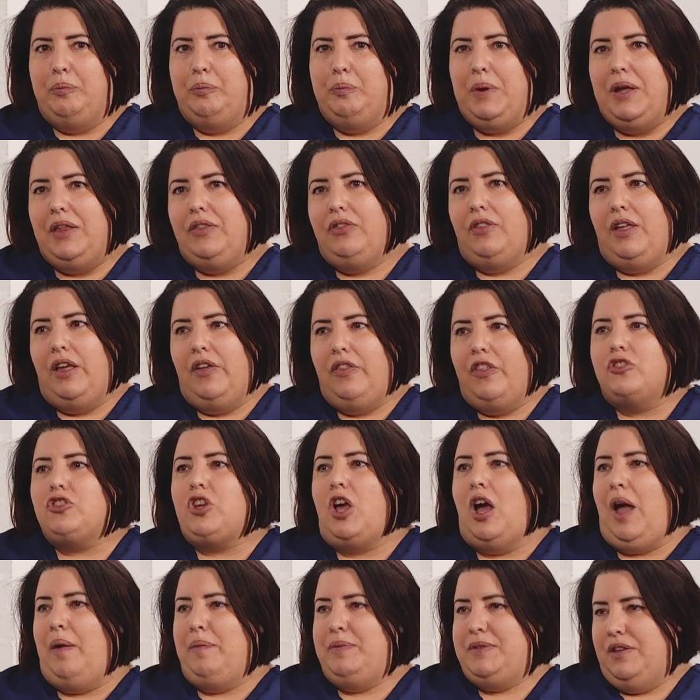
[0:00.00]
But they're the
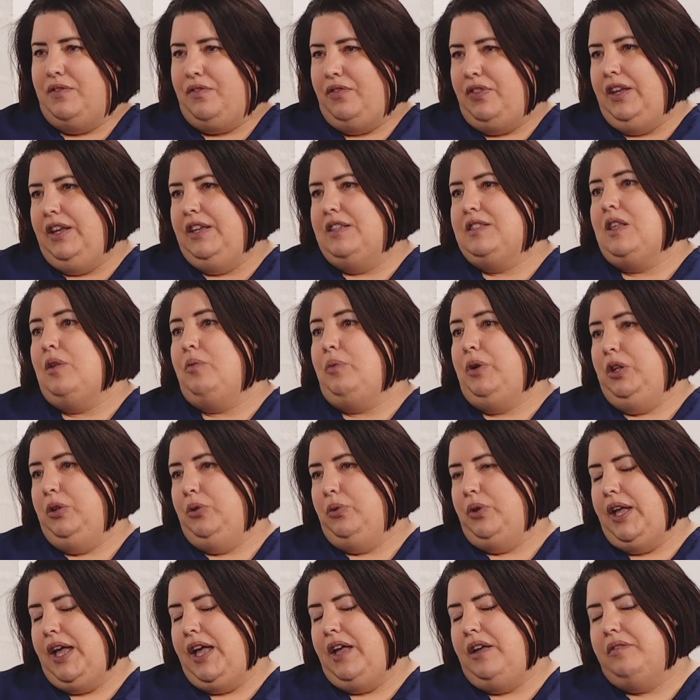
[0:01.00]
types of things that we
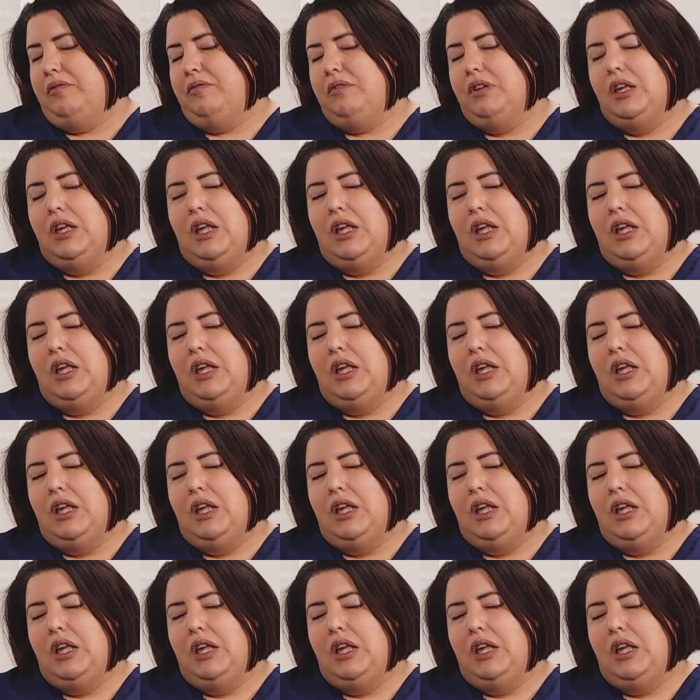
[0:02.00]
look at.